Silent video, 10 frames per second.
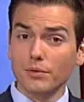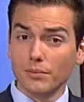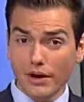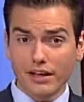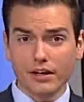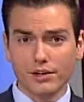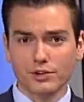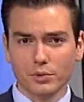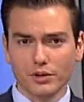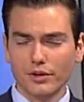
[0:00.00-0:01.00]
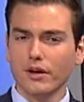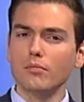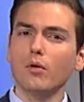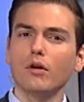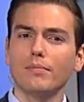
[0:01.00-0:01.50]
Breaking news, we're learning
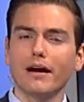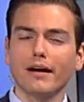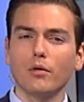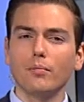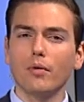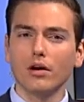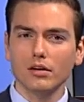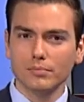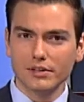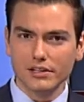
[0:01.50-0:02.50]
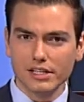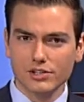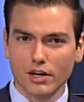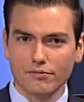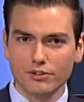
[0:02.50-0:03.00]
more about how a Markham
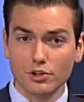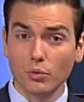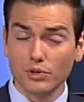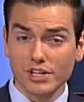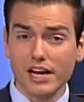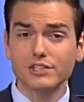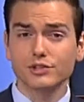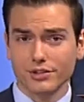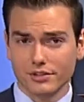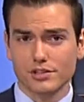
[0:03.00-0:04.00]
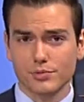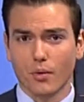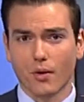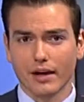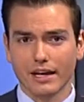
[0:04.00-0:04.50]
police officer was injured this
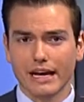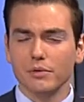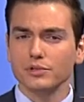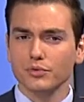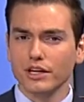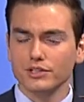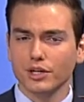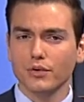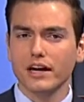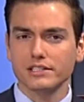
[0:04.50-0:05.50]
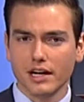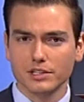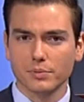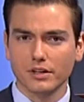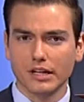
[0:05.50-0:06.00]
morning. He was rushed to Christ
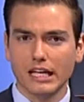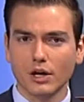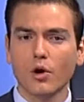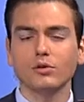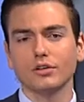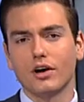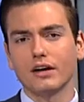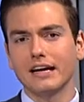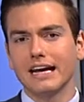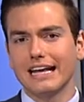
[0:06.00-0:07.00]
Hospital in Oak Lawn.